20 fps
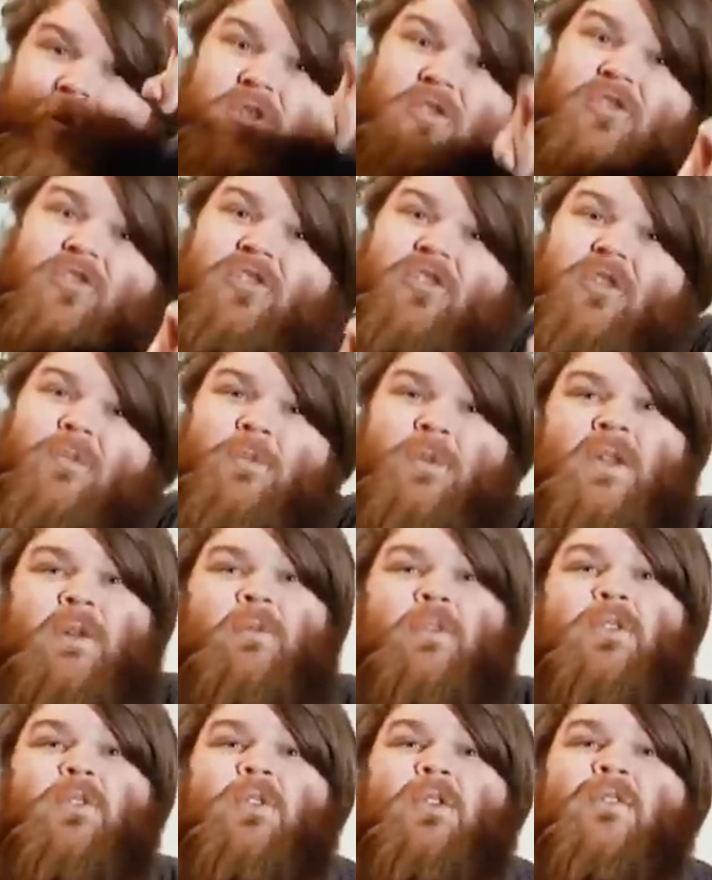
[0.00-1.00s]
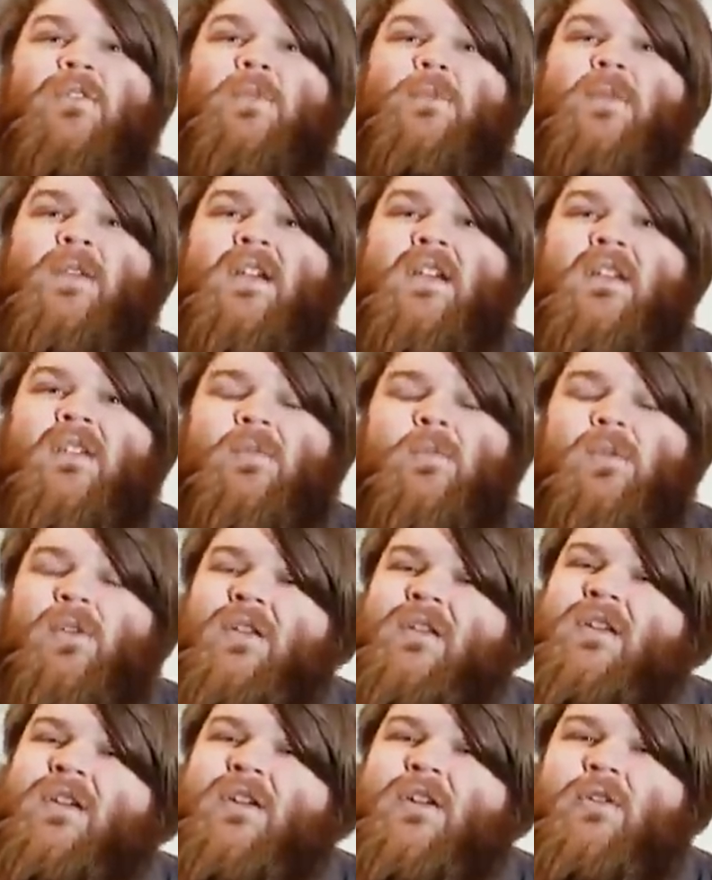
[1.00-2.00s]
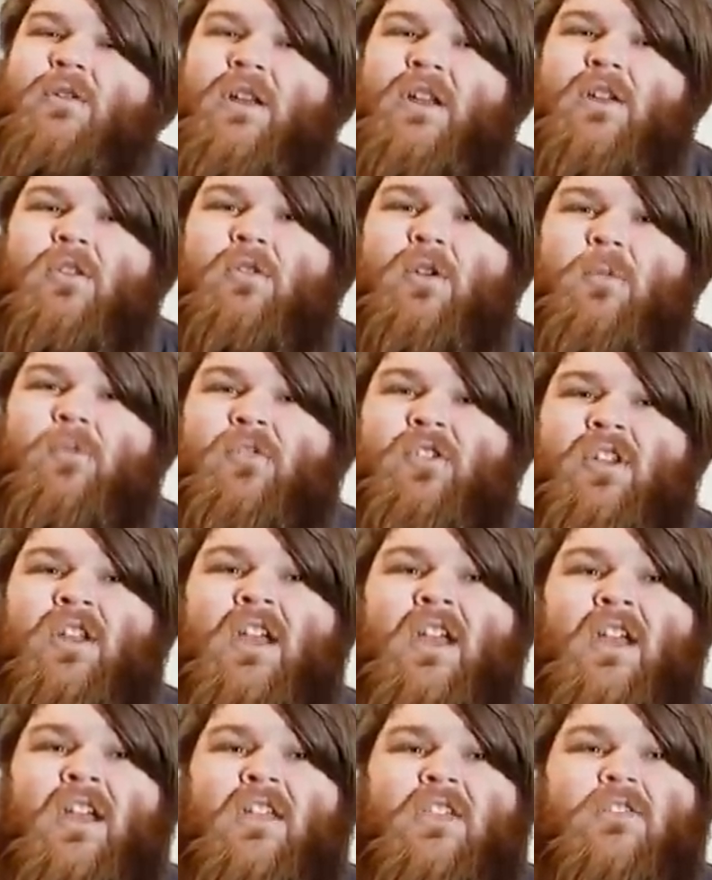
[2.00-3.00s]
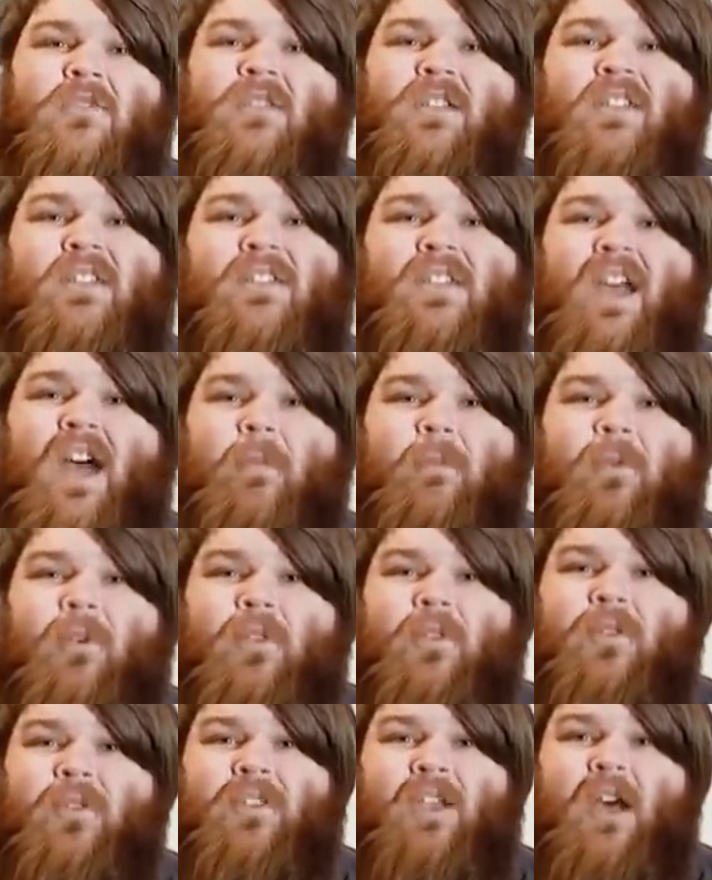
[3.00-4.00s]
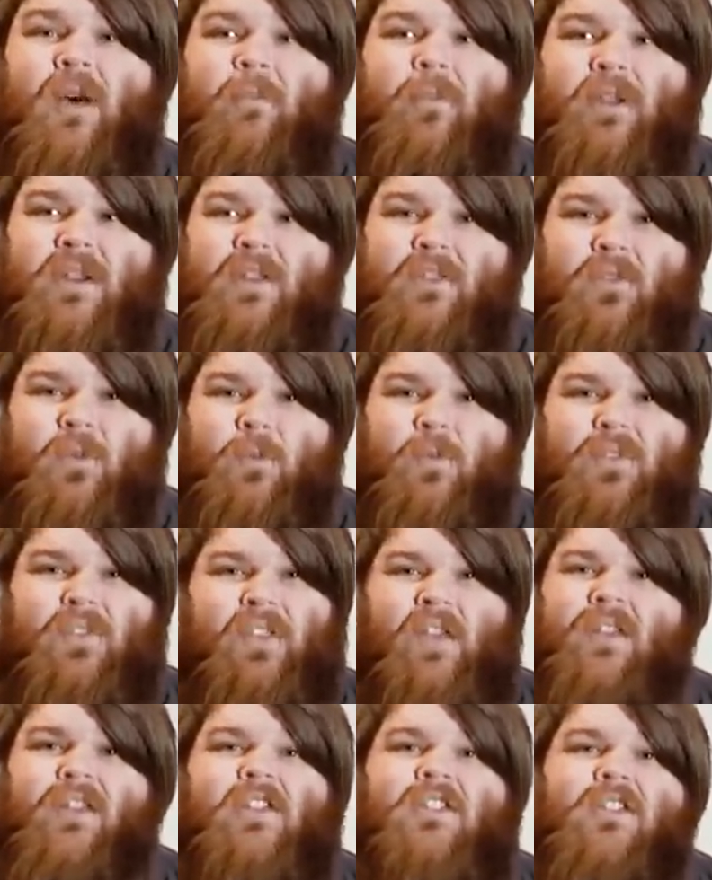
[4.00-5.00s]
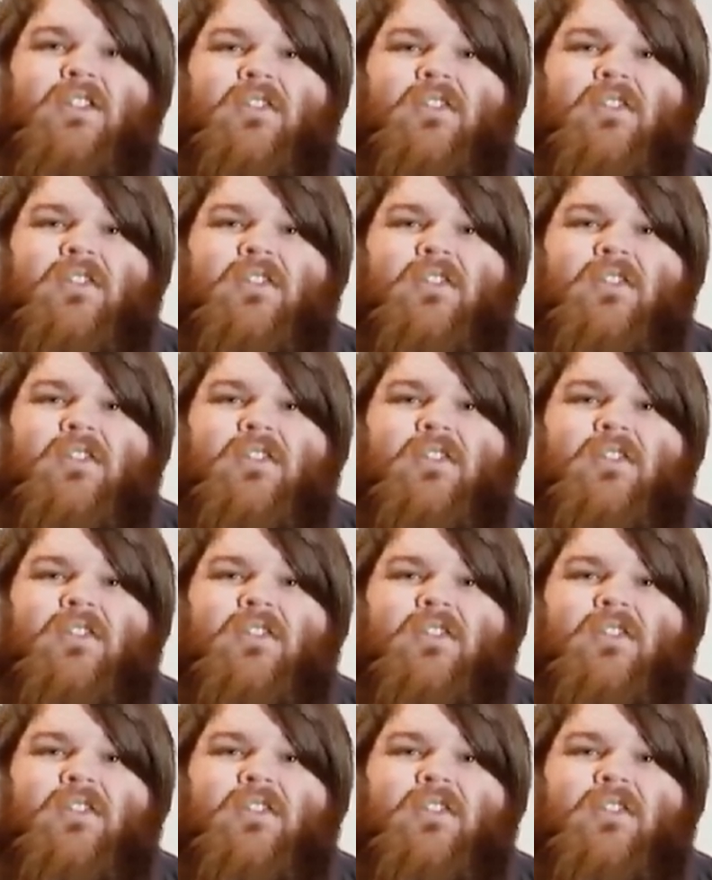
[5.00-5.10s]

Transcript: Well, you should be. With NordVPN's military grade encryption, you can stop all those companies from selling